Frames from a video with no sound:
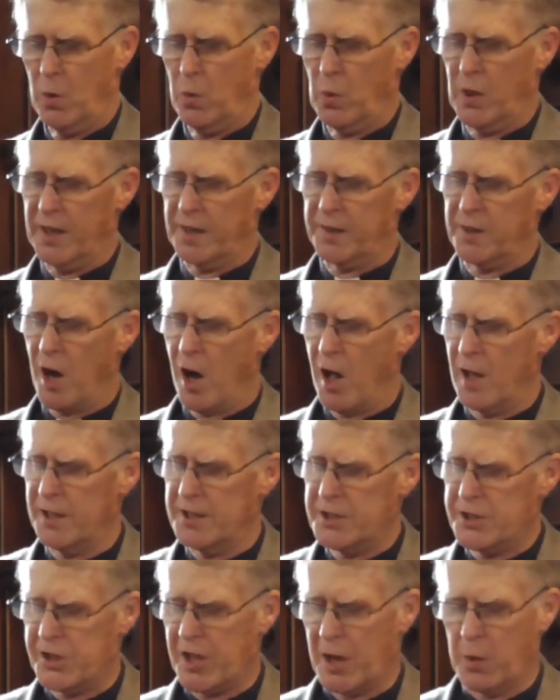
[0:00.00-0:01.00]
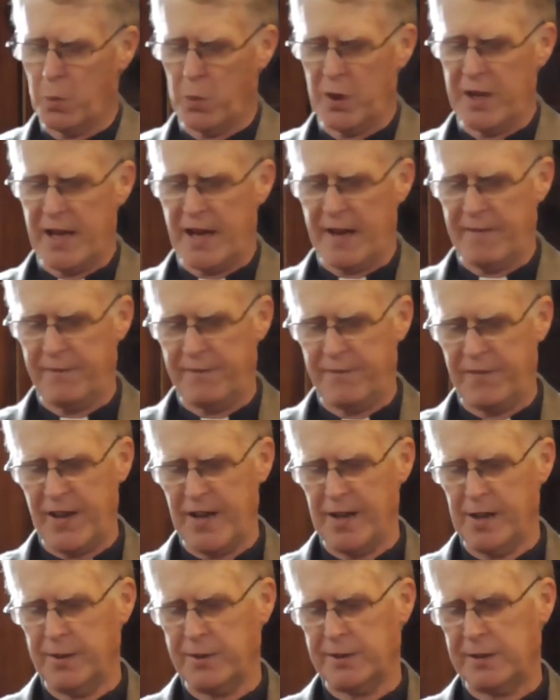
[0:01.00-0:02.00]
We acknowledge that we have
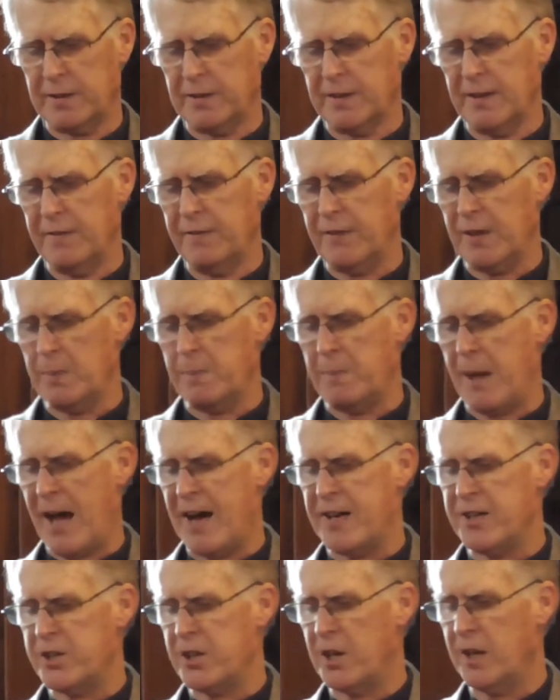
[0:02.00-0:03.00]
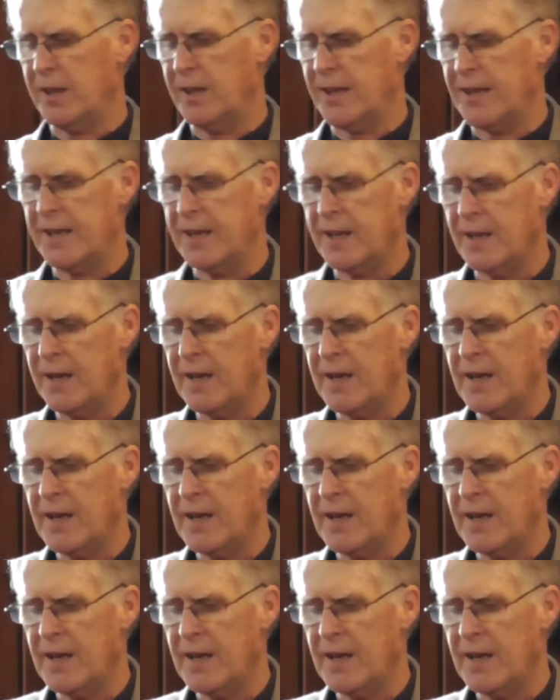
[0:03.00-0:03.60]
failed to live compassionately